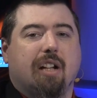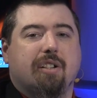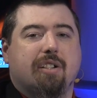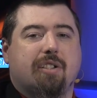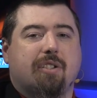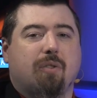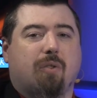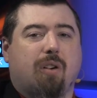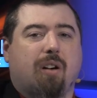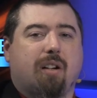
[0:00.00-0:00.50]

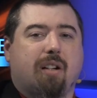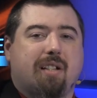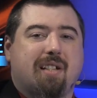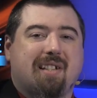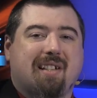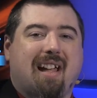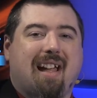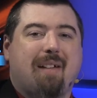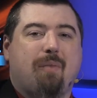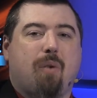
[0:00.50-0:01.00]
store at
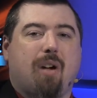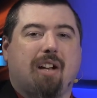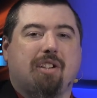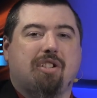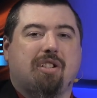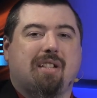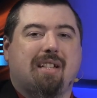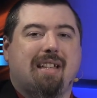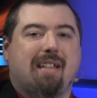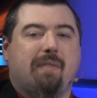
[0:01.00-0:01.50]

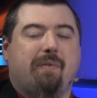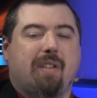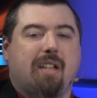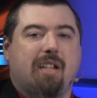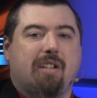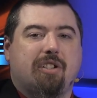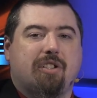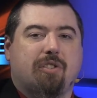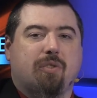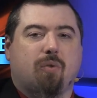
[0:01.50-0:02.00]

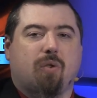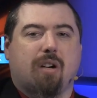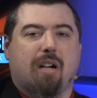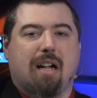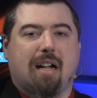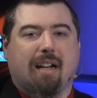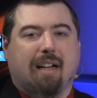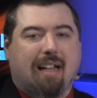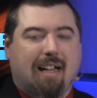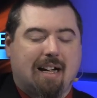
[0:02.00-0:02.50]

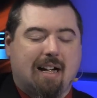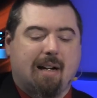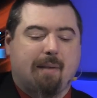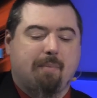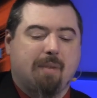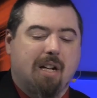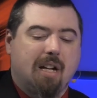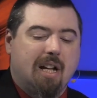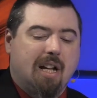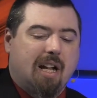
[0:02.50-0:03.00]

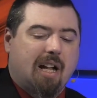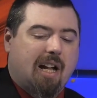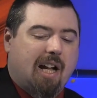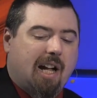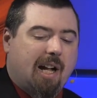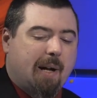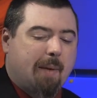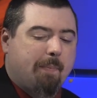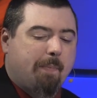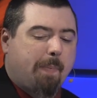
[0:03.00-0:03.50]
skywatchtvstore.com.
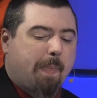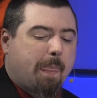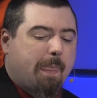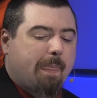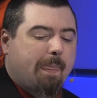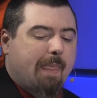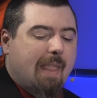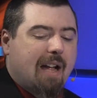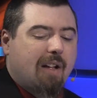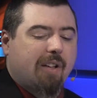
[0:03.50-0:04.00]

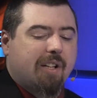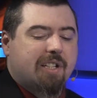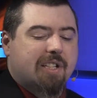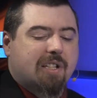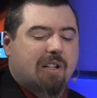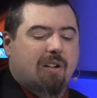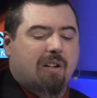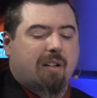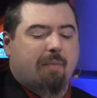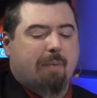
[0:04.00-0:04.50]
Now let's
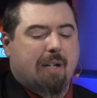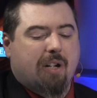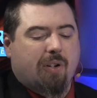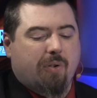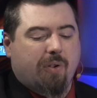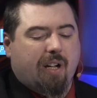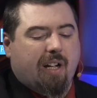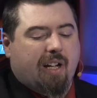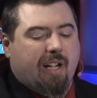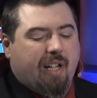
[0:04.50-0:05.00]
talk
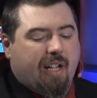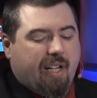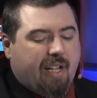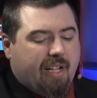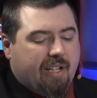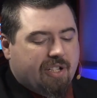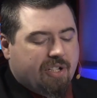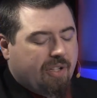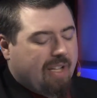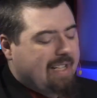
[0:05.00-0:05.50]

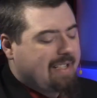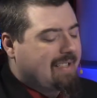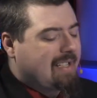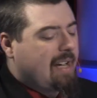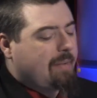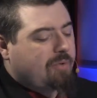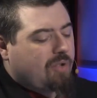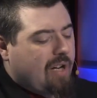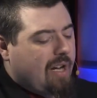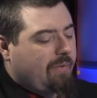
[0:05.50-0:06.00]
about, so that's
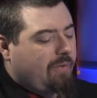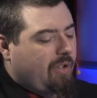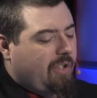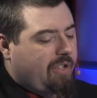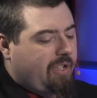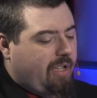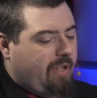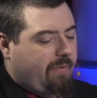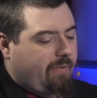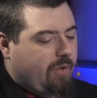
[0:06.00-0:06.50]
time travel
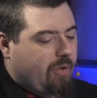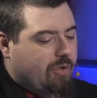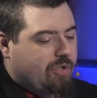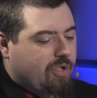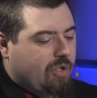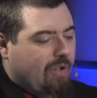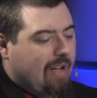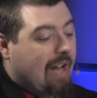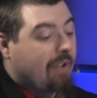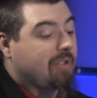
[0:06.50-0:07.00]
into the
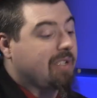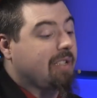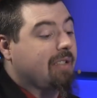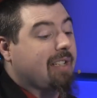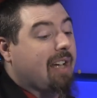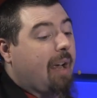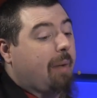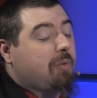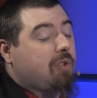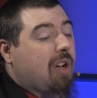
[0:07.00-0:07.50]
future. Now,
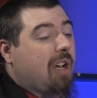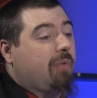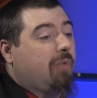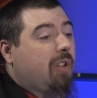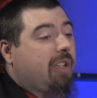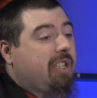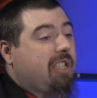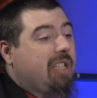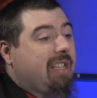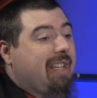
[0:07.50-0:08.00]
time
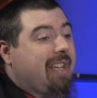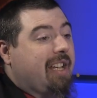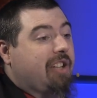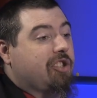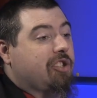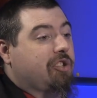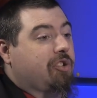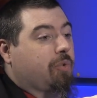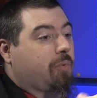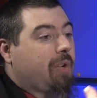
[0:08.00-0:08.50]
travel into the
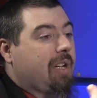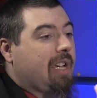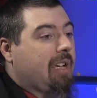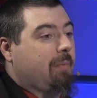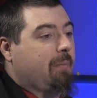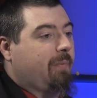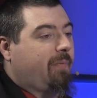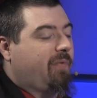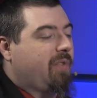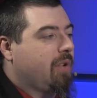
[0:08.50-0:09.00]

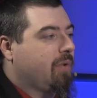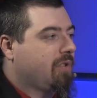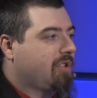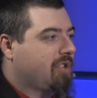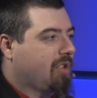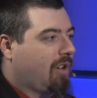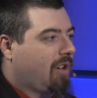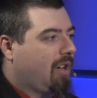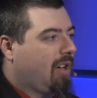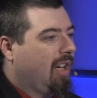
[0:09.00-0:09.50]
extreme
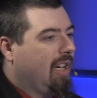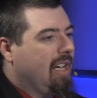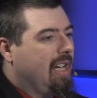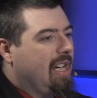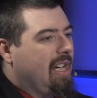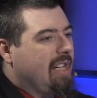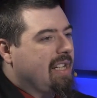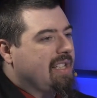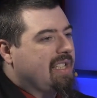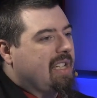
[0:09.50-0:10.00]
future
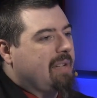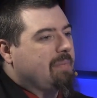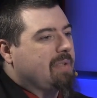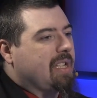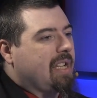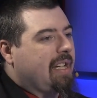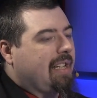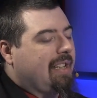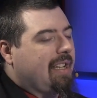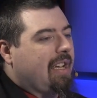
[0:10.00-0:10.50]
seems
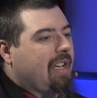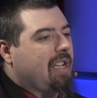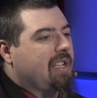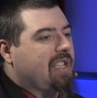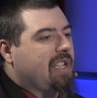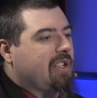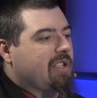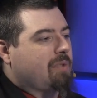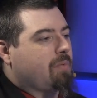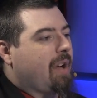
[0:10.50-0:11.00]
like the
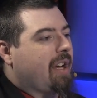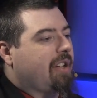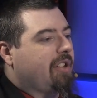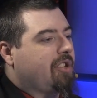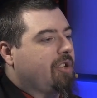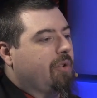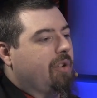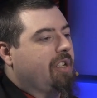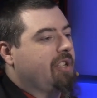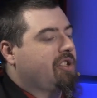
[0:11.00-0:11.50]
easiest way to
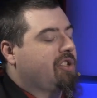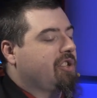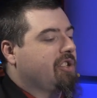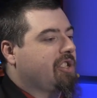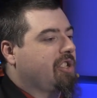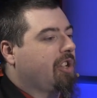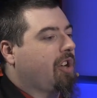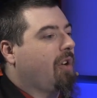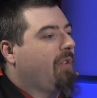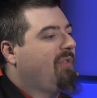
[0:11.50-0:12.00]
do it is
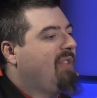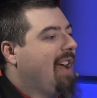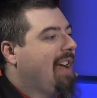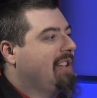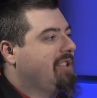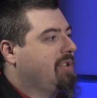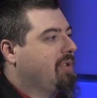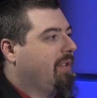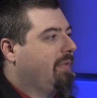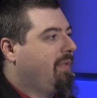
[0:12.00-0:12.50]
just to go
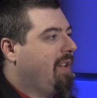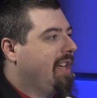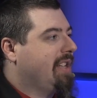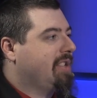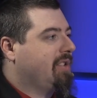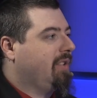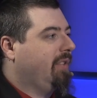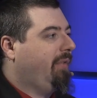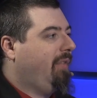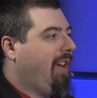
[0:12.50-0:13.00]
faster and
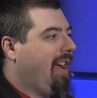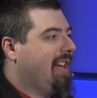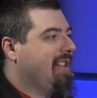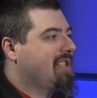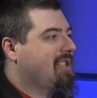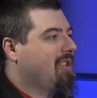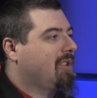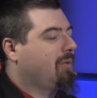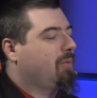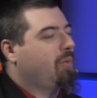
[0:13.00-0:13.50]
faster and
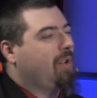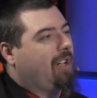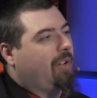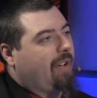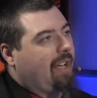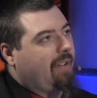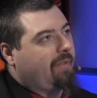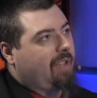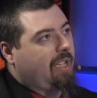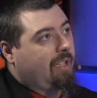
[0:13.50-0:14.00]
faster. We
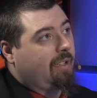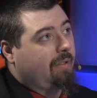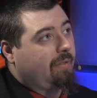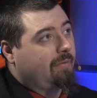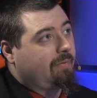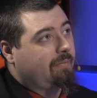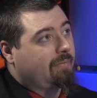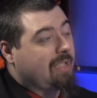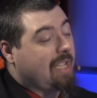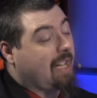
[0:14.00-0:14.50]
don't have the
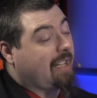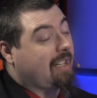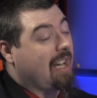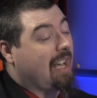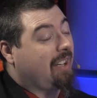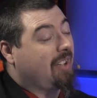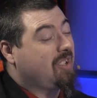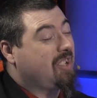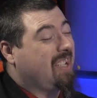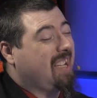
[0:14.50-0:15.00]

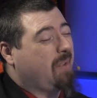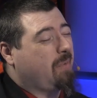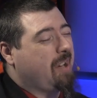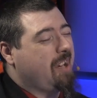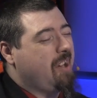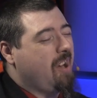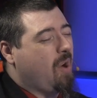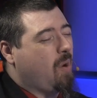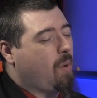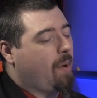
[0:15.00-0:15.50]
technology that we
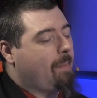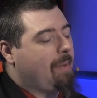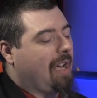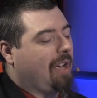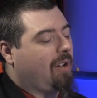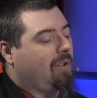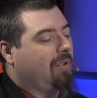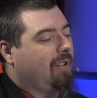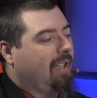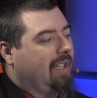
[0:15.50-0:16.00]
know
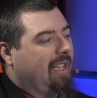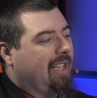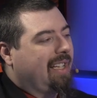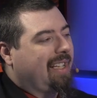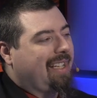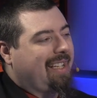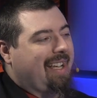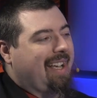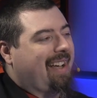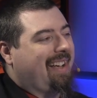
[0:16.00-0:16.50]
about
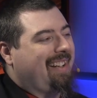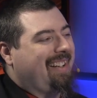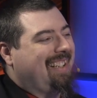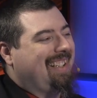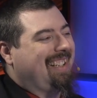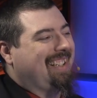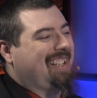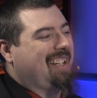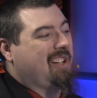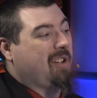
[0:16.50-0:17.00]
yet.
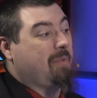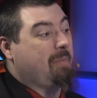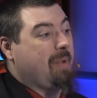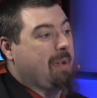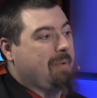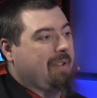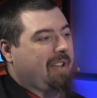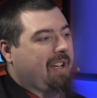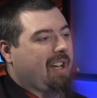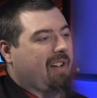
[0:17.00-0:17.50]

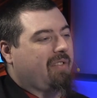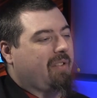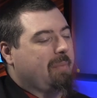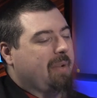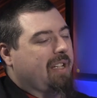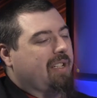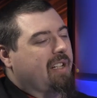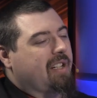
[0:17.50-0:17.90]
Maybe the government